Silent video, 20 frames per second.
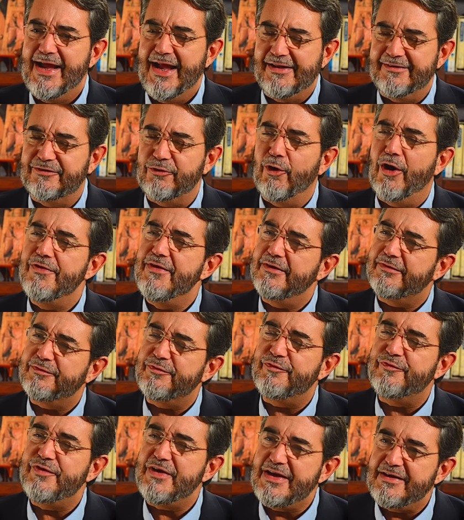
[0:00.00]
And so on this
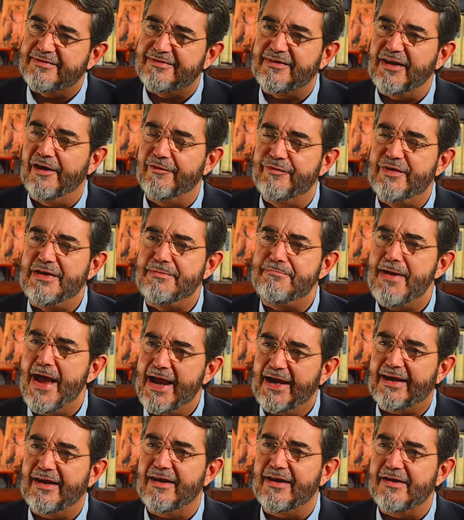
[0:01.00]
feast of the
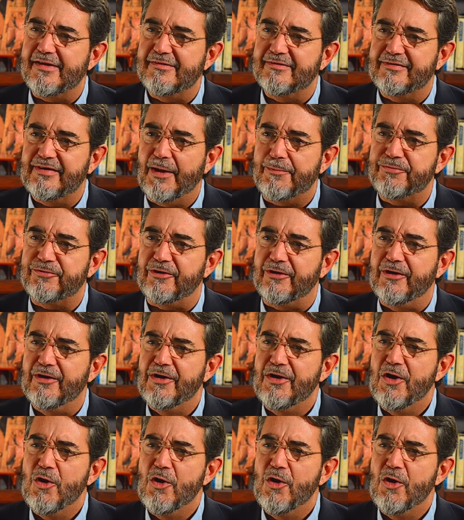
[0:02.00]
Immaculate Conception,